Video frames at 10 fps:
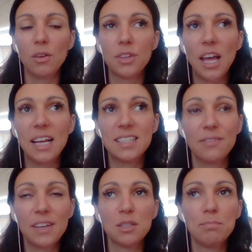mental
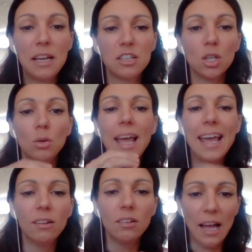health as if it's
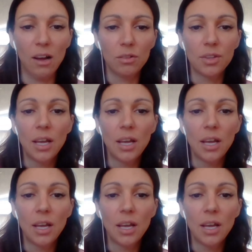mental ill